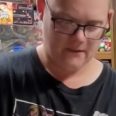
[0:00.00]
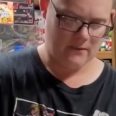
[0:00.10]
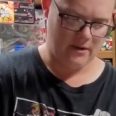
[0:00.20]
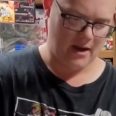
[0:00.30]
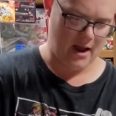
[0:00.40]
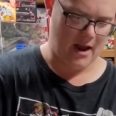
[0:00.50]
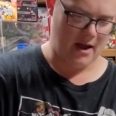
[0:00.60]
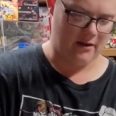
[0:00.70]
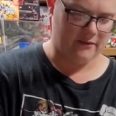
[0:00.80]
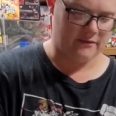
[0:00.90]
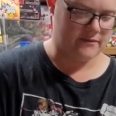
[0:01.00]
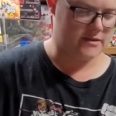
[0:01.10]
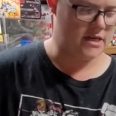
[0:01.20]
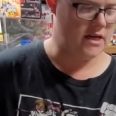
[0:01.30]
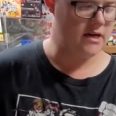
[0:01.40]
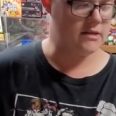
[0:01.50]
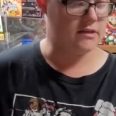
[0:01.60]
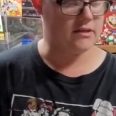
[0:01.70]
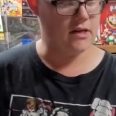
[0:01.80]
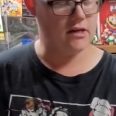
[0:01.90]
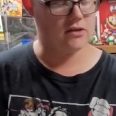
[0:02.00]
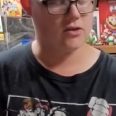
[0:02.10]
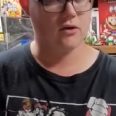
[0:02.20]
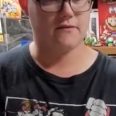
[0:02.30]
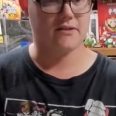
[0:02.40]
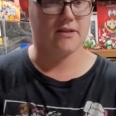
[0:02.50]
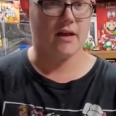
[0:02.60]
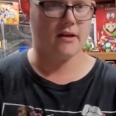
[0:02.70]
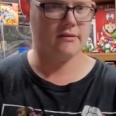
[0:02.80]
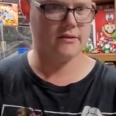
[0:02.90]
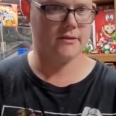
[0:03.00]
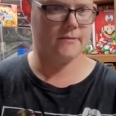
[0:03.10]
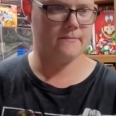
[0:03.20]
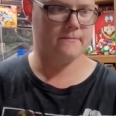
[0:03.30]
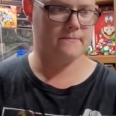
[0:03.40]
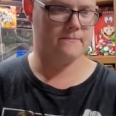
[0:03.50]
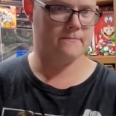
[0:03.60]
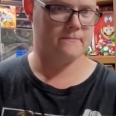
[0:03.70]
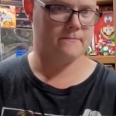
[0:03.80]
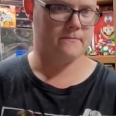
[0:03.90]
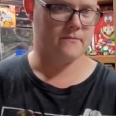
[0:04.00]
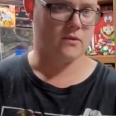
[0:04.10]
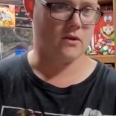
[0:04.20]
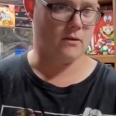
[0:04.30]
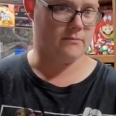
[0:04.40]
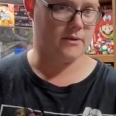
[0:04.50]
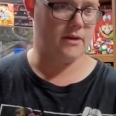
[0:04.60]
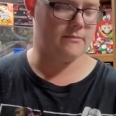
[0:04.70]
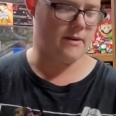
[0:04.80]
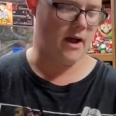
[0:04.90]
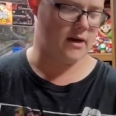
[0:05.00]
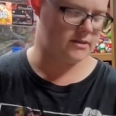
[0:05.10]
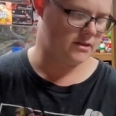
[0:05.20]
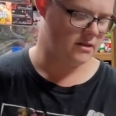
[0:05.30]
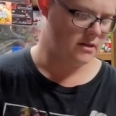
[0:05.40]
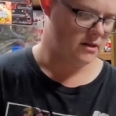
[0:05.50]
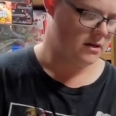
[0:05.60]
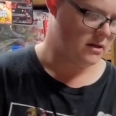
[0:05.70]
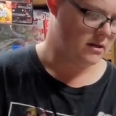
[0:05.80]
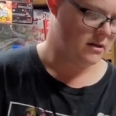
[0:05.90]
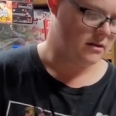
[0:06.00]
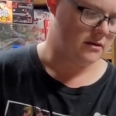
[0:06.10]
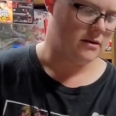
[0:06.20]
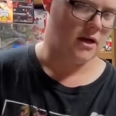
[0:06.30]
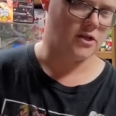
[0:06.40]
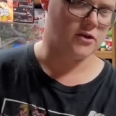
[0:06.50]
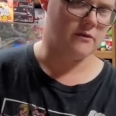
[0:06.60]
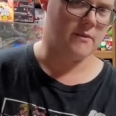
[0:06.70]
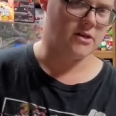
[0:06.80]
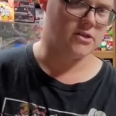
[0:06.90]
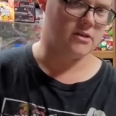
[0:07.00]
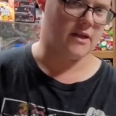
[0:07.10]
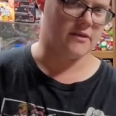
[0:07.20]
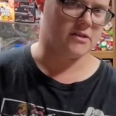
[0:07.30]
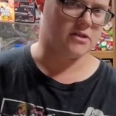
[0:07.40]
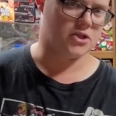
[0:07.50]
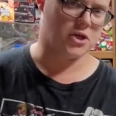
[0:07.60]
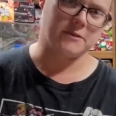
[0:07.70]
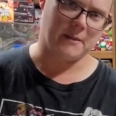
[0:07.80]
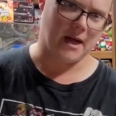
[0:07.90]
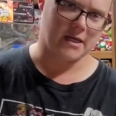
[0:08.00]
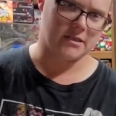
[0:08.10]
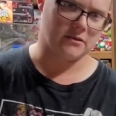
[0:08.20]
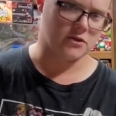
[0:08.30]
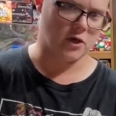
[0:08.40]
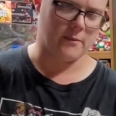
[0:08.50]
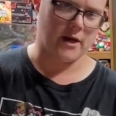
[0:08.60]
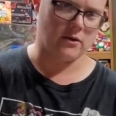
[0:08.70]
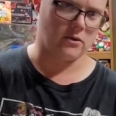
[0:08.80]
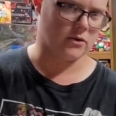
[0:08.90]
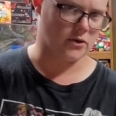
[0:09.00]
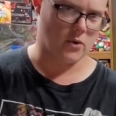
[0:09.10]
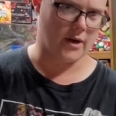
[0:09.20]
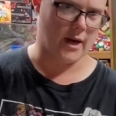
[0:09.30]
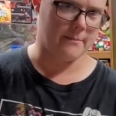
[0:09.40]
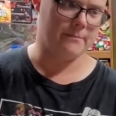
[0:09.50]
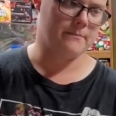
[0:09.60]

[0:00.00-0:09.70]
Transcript: We have T and C Surf Designs, complete in box. I should have mentioned that this is just box. There's no manual or no game.